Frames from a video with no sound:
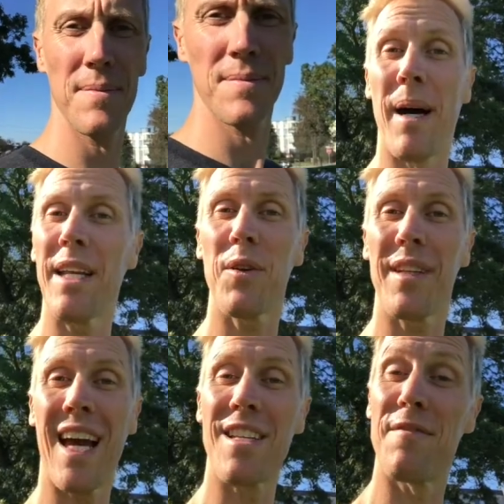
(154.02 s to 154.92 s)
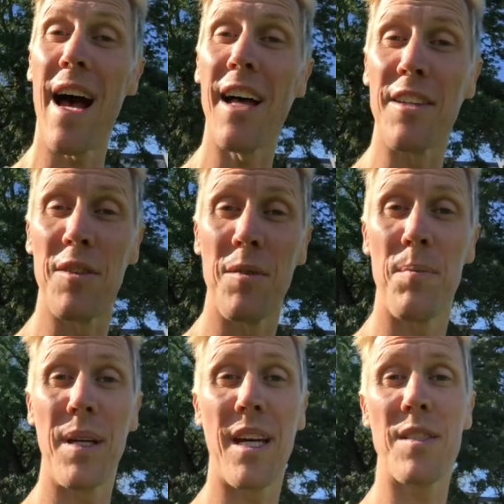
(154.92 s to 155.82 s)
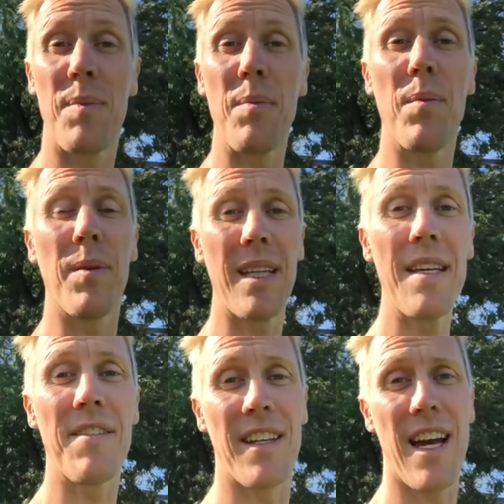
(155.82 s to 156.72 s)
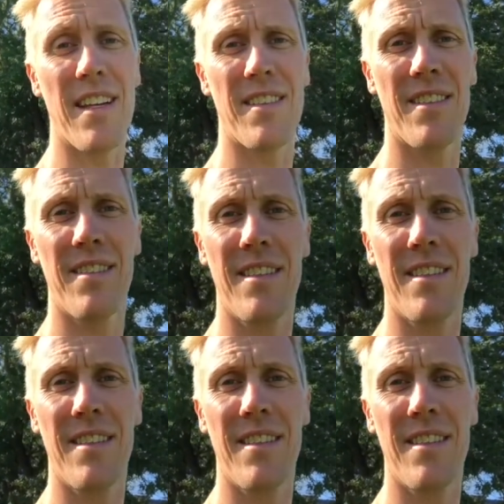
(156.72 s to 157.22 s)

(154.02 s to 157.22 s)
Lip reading: Money only has value because people believe it does.